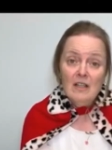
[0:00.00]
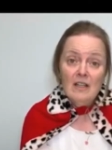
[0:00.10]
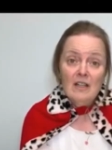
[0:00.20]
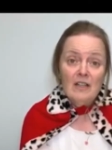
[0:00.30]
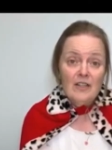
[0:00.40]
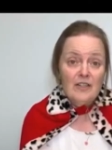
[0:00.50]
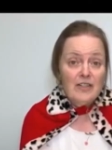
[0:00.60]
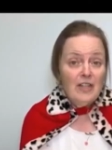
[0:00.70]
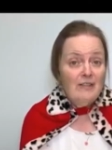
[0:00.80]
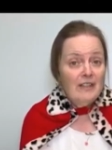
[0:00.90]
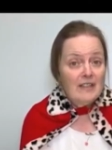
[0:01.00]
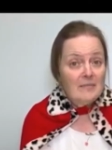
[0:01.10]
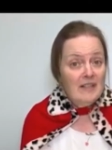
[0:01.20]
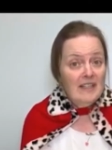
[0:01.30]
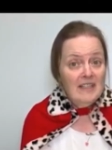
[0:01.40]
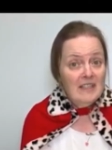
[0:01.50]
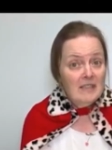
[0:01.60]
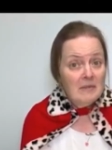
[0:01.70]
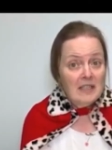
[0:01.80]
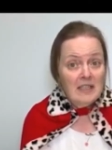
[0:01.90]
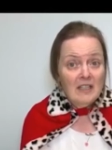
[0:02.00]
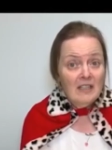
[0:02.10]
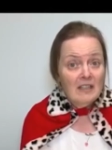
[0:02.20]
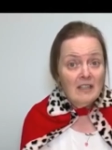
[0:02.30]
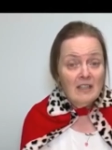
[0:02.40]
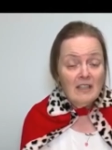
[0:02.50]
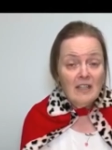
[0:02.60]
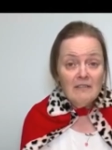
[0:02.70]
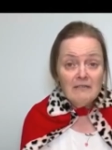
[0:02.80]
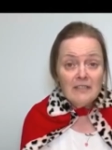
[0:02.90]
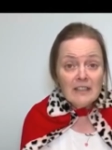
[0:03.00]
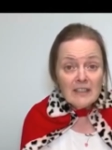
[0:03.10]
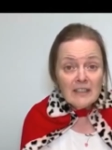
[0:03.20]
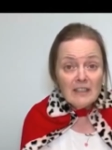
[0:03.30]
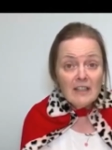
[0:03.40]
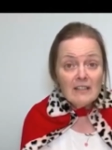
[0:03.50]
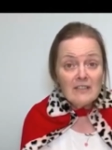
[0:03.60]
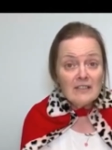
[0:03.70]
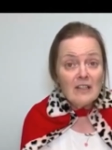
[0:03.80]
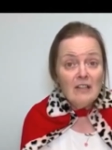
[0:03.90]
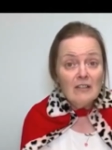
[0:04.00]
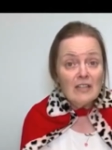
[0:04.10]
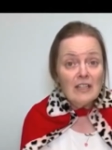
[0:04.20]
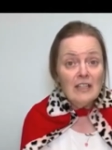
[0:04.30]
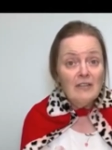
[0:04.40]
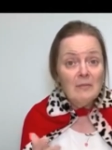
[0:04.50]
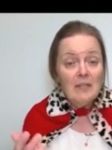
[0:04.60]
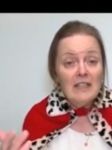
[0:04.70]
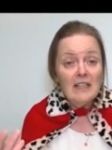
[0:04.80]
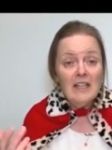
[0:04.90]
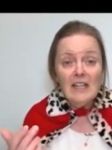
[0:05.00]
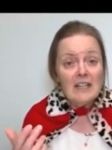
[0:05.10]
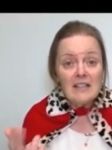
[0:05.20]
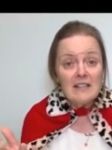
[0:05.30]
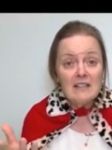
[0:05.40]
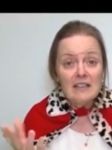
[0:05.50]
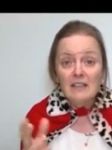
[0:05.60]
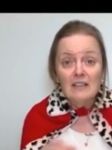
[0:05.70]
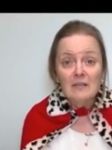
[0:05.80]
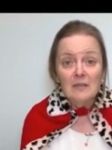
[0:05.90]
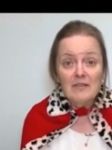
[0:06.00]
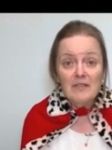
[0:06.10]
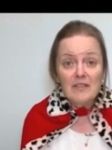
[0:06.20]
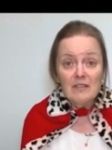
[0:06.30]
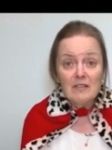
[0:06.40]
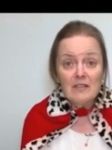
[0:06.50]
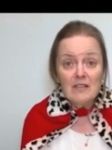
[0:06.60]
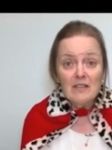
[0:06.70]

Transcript: Chef explained to me that everything has salt. Even my cakes need a little bit of salt.